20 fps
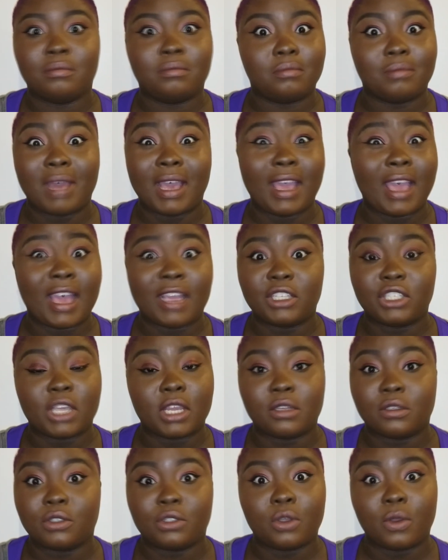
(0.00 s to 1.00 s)
my
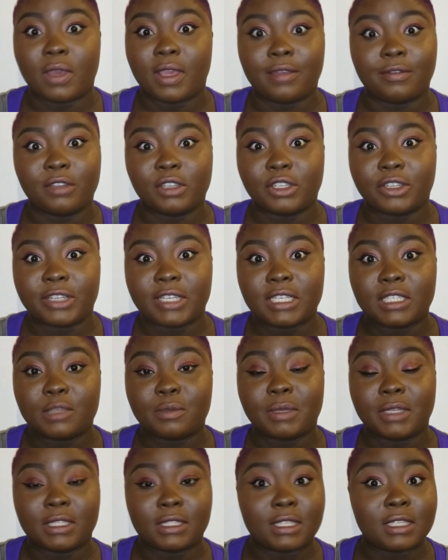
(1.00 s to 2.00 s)
eyeshadows don't ever crease,
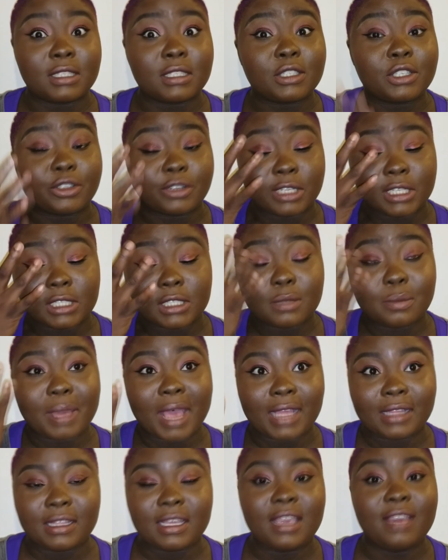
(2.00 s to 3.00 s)
but this creased
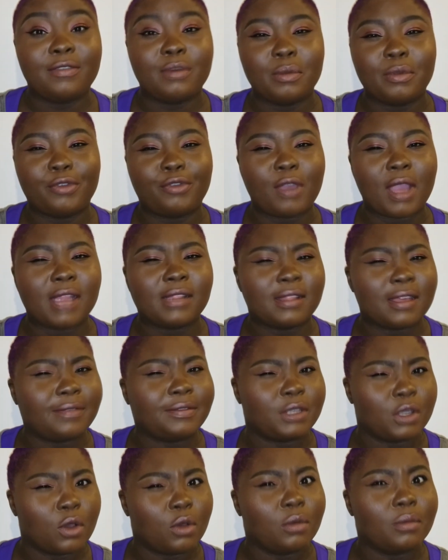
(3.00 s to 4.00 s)
badly. Even before I left
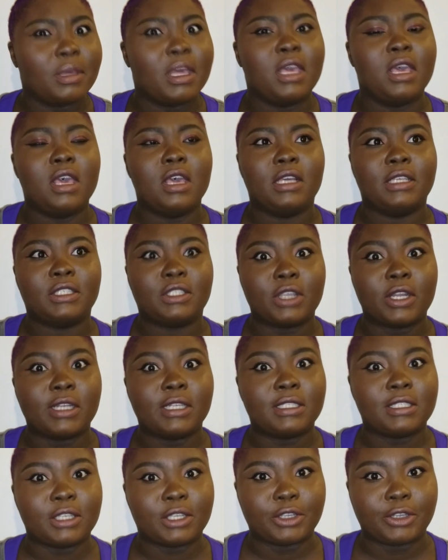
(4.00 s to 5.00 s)
home, it started
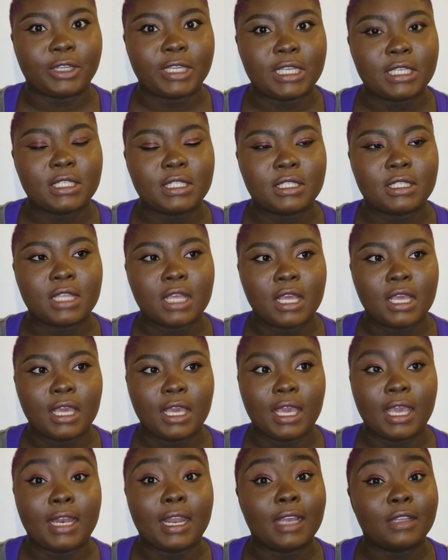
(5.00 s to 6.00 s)
to crease.
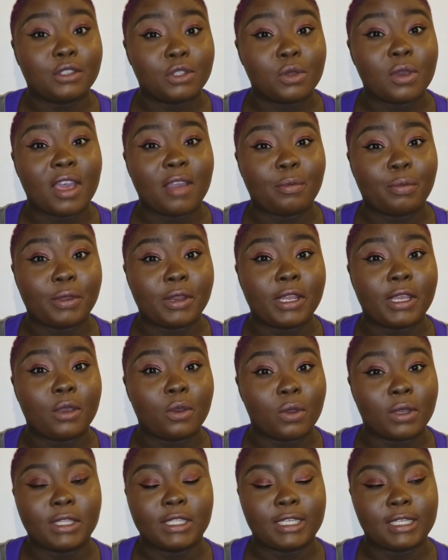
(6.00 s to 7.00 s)
And I do have pretty
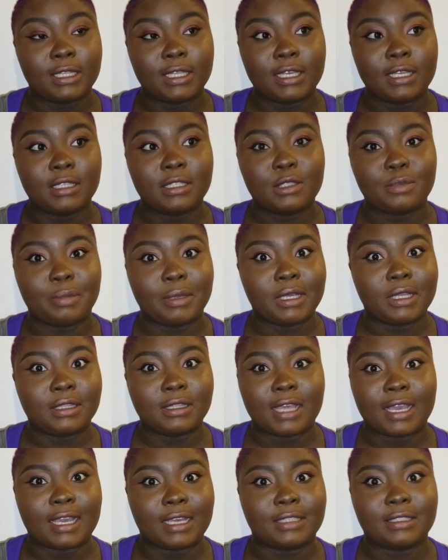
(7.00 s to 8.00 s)
oily lids, but
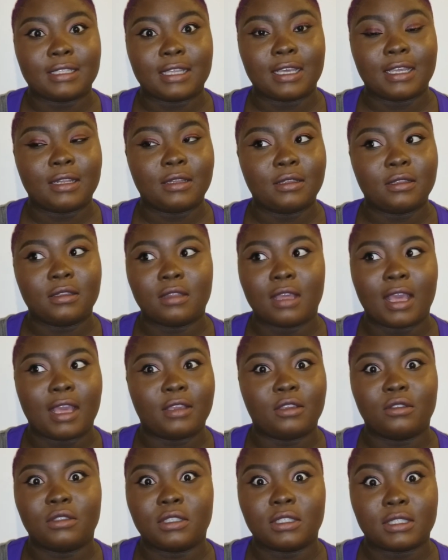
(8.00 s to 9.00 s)
like I said, I
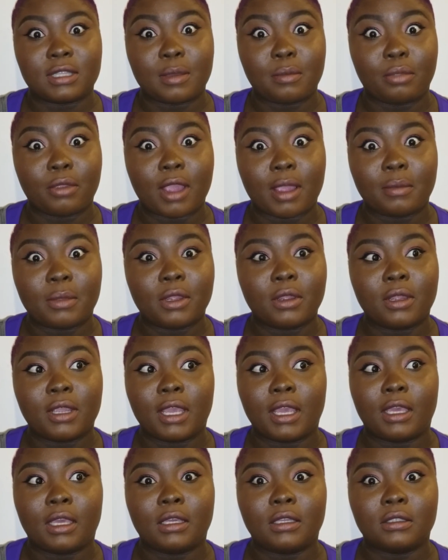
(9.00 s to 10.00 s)
use the same primer,
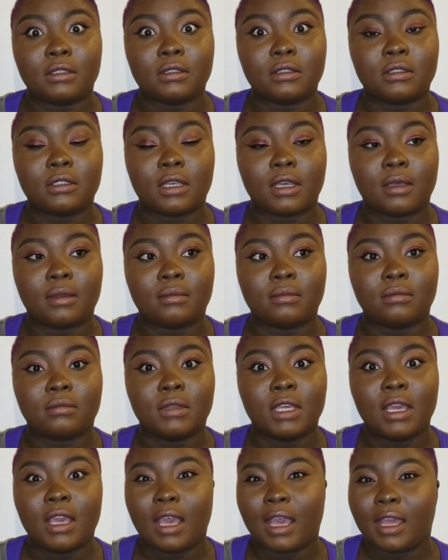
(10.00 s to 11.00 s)
and
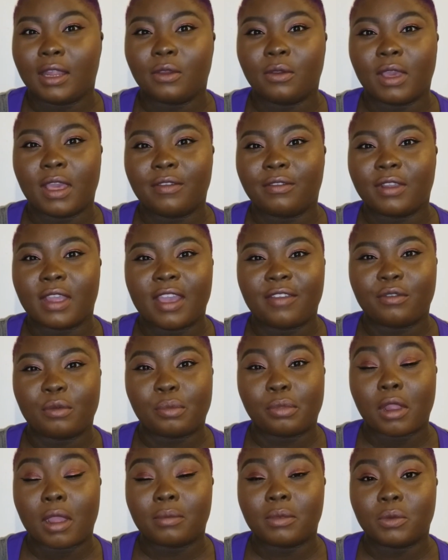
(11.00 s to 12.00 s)
I don't ever have a
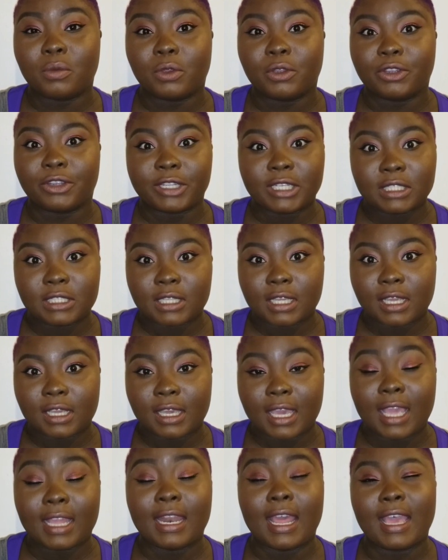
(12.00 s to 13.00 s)
problem with creasing.
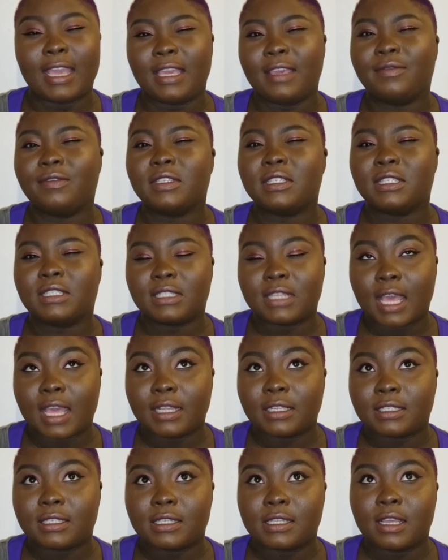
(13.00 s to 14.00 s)
And I even
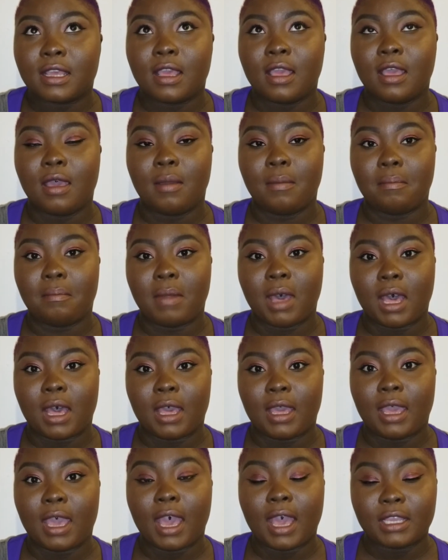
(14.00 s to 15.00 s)
set
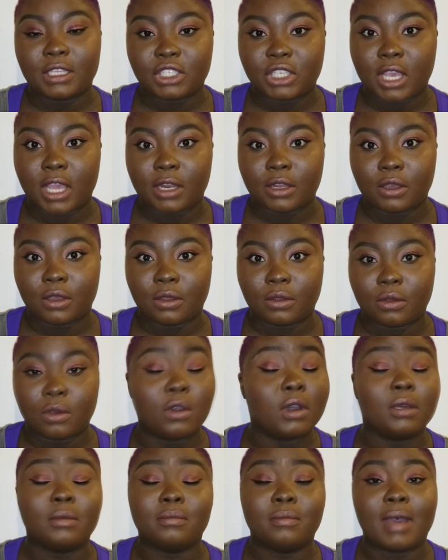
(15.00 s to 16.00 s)
my eyeshadow
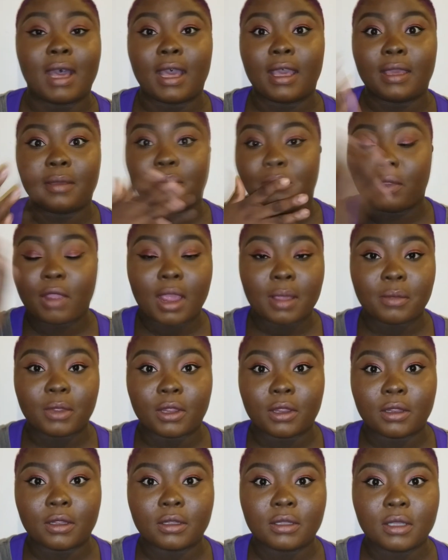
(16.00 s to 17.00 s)
or my
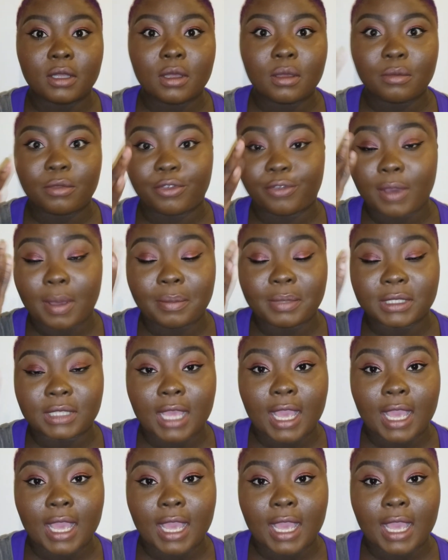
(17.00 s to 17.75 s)
primer before I put the